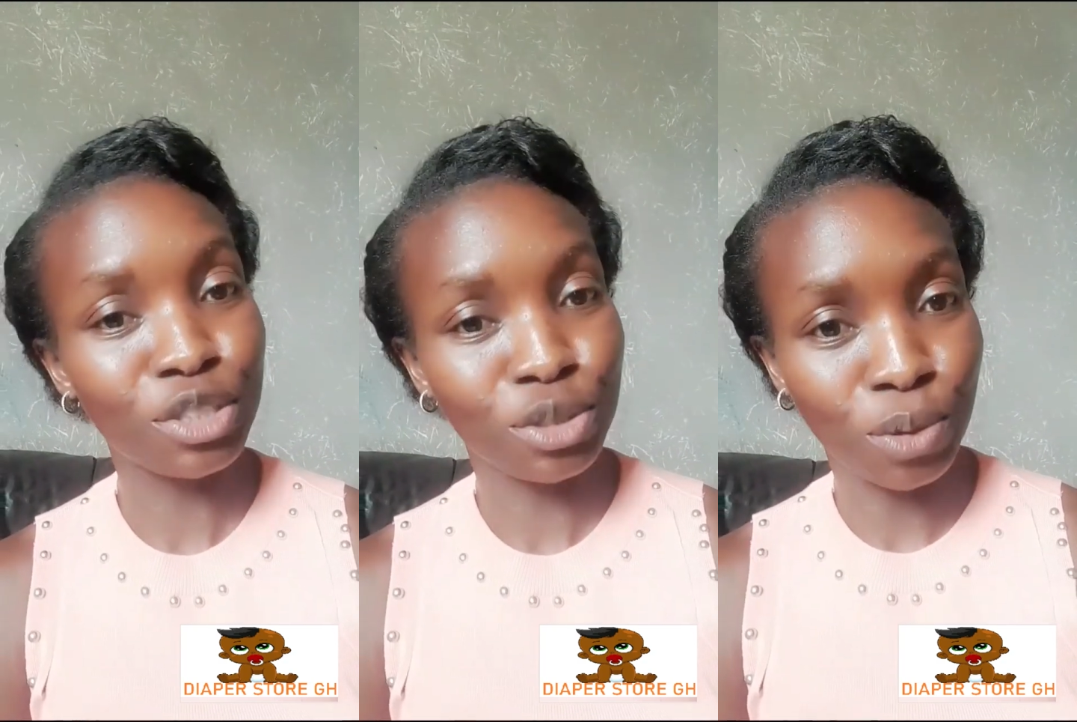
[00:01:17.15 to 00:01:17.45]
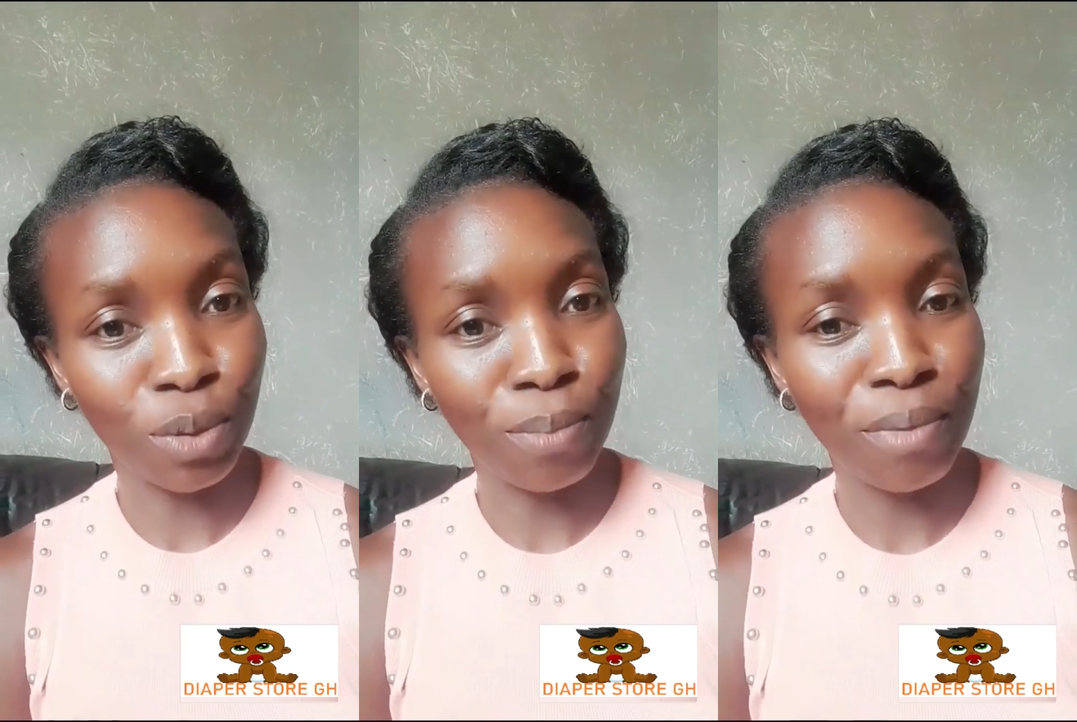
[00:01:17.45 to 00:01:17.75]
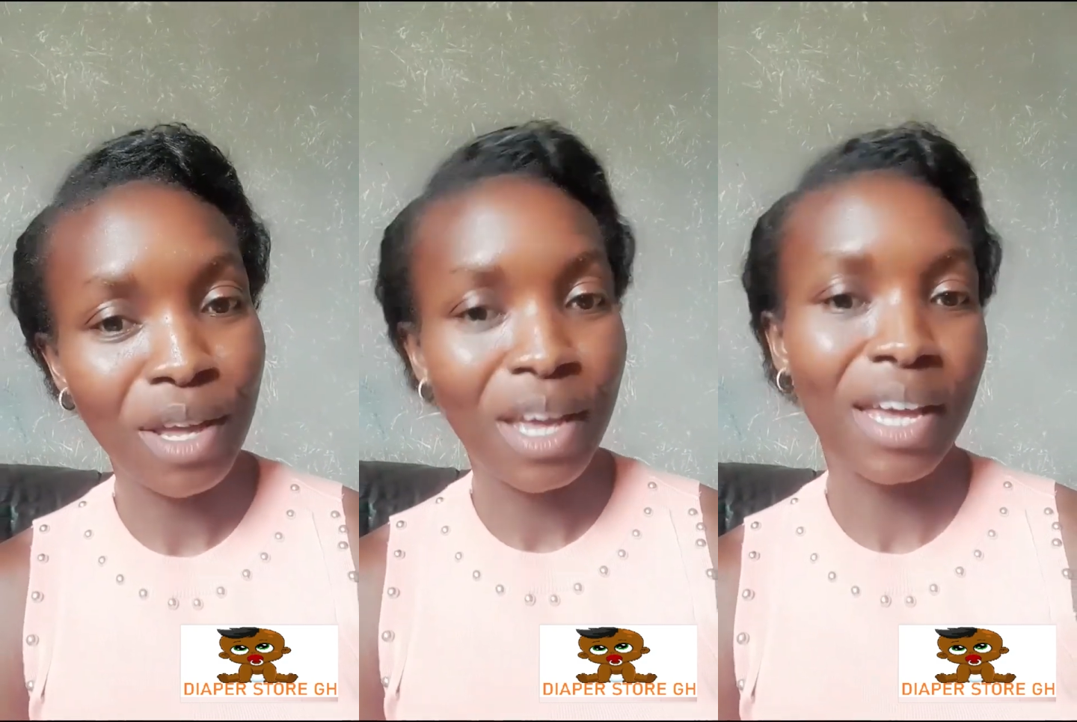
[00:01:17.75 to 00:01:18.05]
soap,
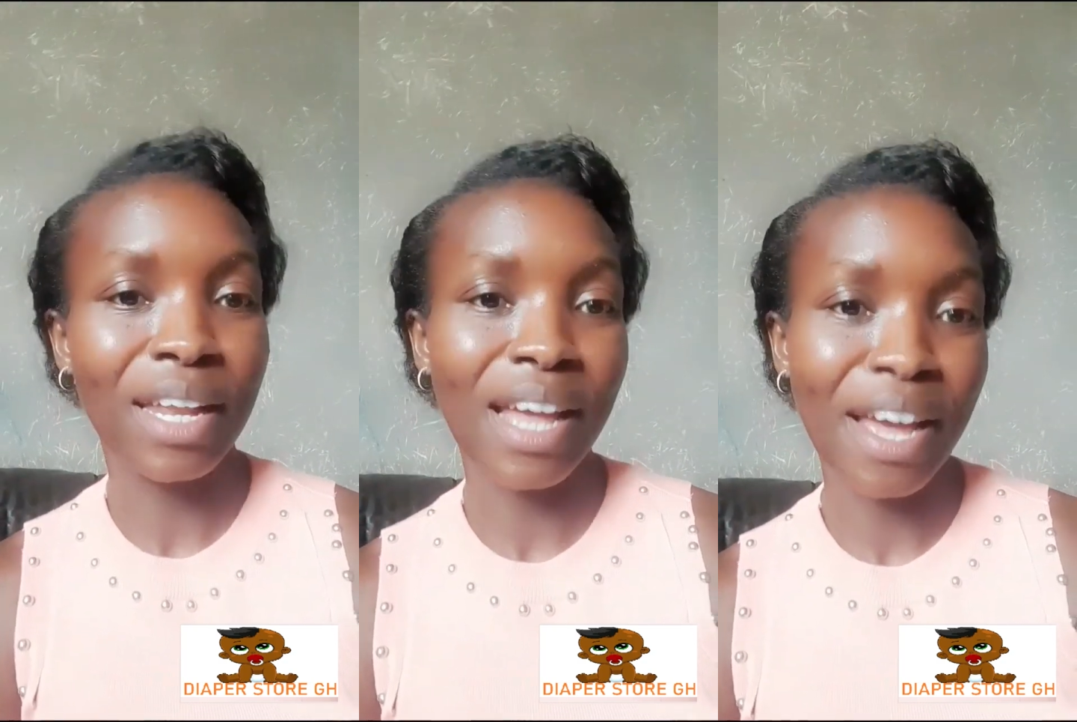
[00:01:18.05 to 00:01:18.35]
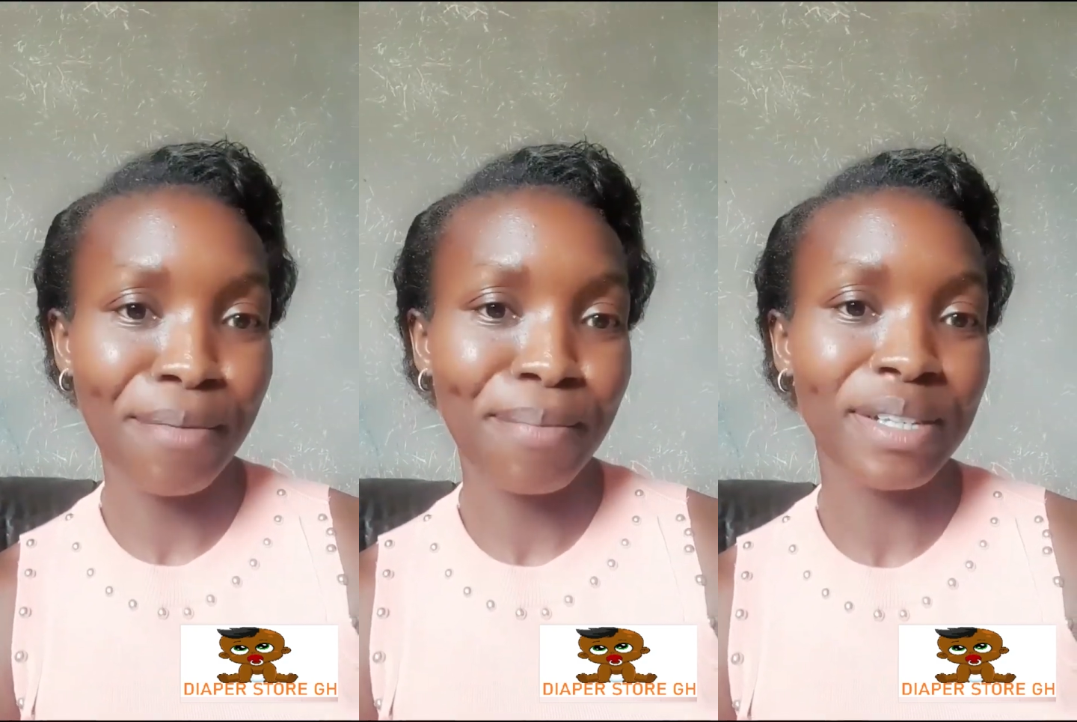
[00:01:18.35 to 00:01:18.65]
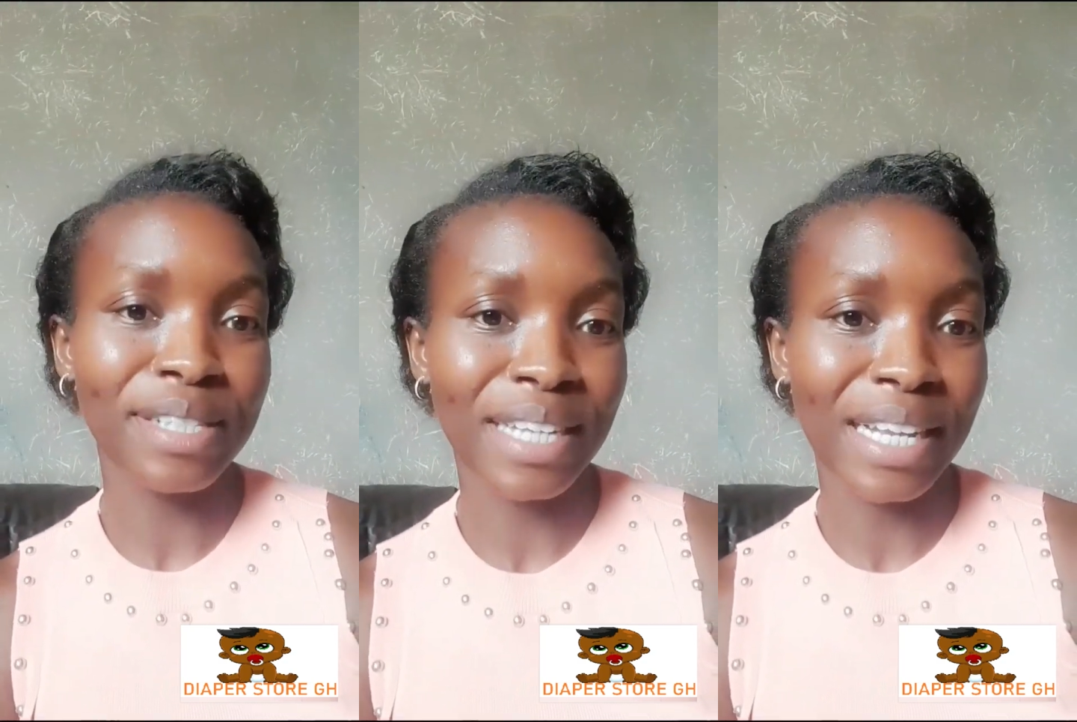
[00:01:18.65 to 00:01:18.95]
and I
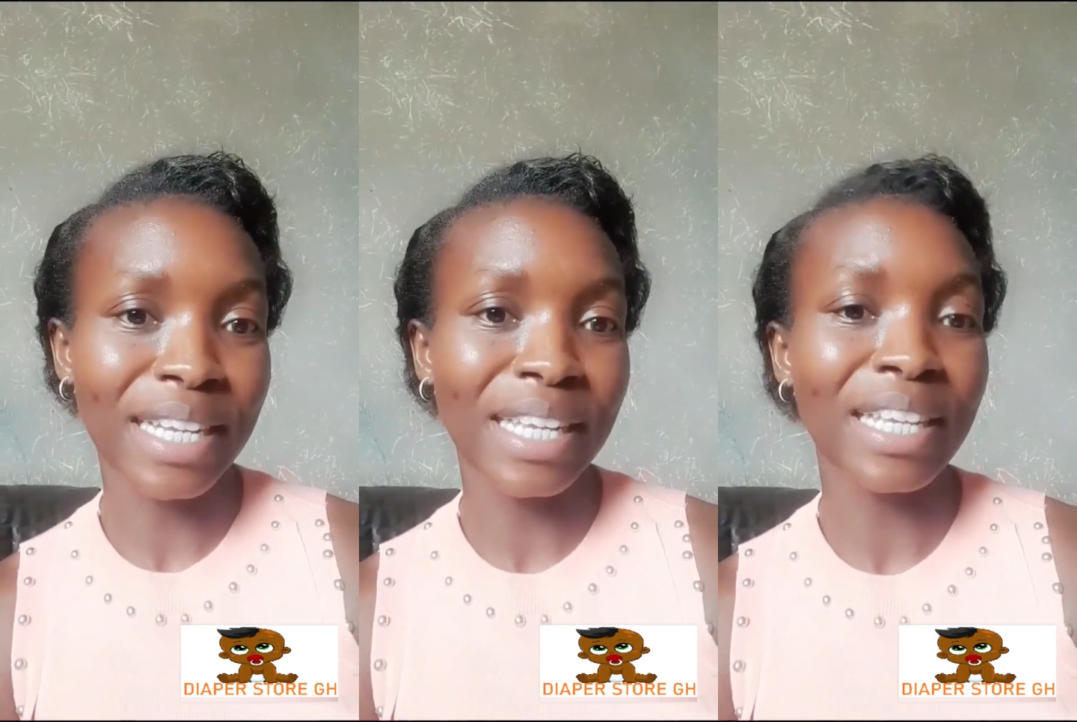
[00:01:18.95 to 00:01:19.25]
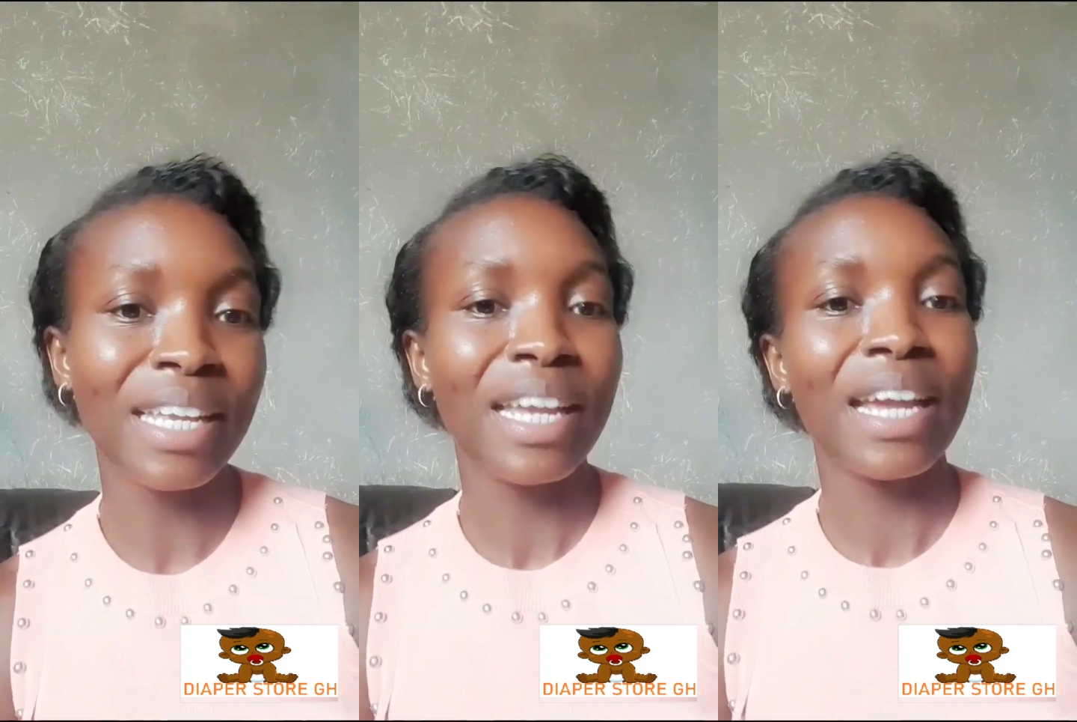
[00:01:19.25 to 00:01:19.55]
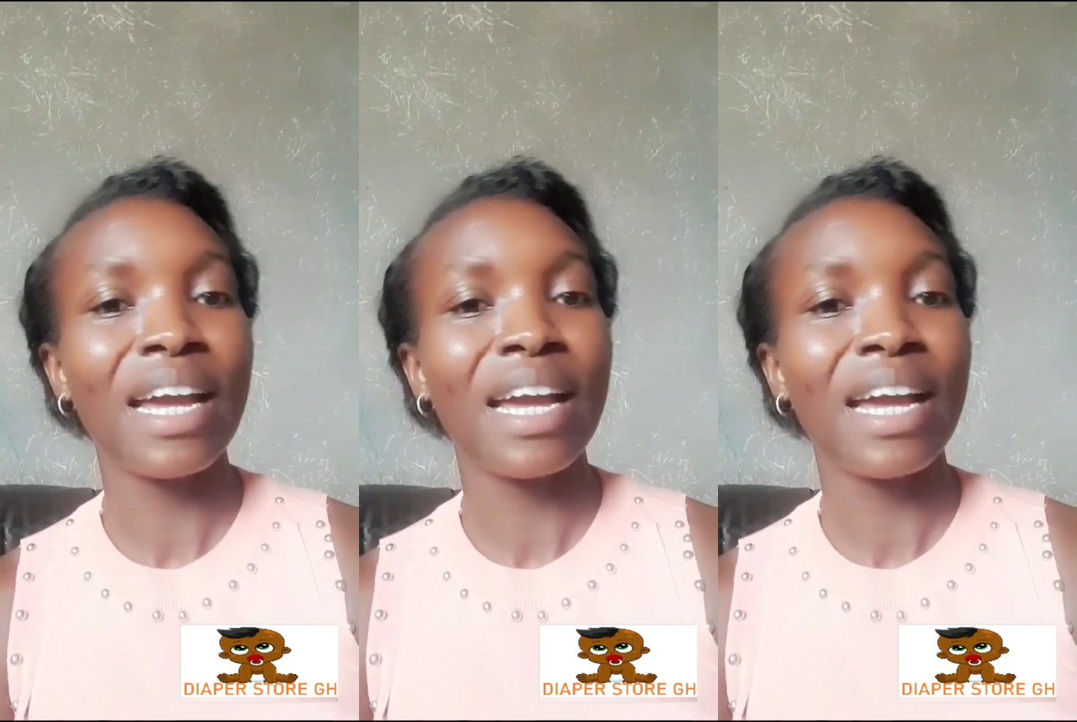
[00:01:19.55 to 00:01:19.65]
personally